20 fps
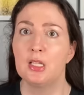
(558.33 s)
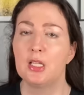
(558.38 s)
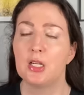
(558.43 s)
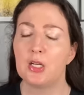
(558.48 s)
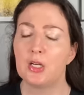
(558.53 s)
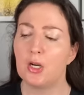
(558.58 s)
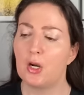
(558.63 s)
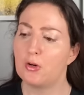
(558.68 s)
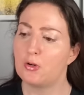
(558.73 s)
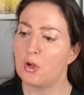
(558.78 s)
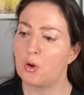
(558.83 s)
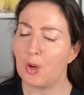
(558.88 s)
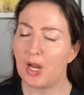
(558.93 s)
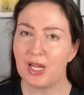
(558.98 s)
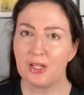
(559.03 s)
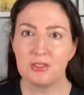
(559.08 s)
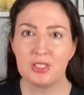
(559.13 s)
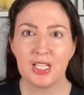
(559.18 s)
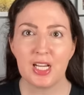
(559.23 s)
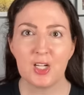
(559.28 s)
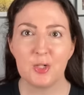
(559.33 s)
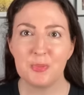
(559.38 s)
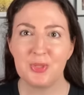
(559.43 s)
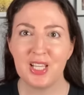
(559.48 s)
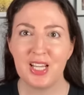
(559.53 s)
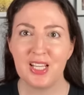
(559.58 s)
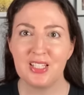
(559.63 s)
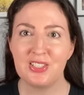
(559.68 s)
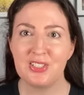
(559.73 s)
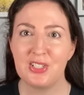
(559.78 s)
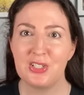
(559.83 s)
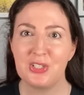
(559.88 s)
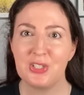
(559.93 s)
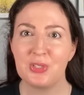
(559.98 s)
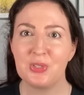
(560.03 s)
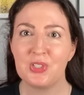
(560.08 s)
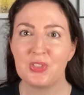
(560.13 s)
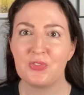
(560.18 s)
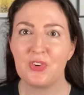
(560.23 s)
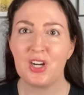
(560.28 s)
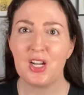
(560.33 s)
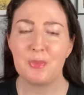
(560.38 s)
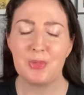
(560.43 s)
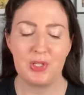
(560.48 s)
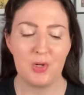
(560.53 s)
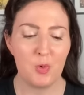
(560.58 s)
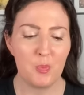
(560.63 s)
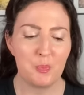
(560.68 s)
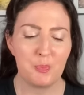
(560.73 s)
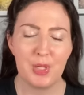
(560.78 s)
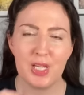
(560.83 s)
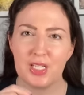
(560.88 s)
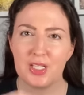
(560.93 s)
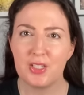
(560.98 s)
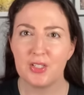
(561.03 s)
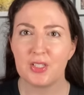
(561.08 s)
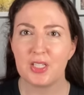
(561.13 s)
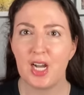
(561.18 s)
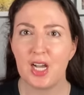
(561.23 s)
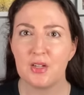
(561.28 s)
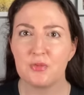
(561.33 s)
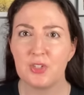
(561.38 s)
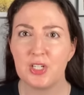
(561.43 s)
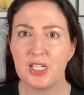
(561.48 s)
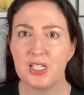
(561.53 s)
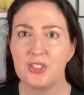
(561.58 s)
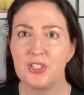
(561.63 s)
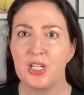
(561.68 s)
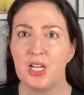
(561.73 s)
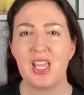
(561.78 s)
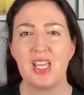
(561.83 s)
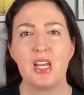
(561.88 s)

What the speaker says: There are no healthcare plans to choose from. You don't pick your coverage.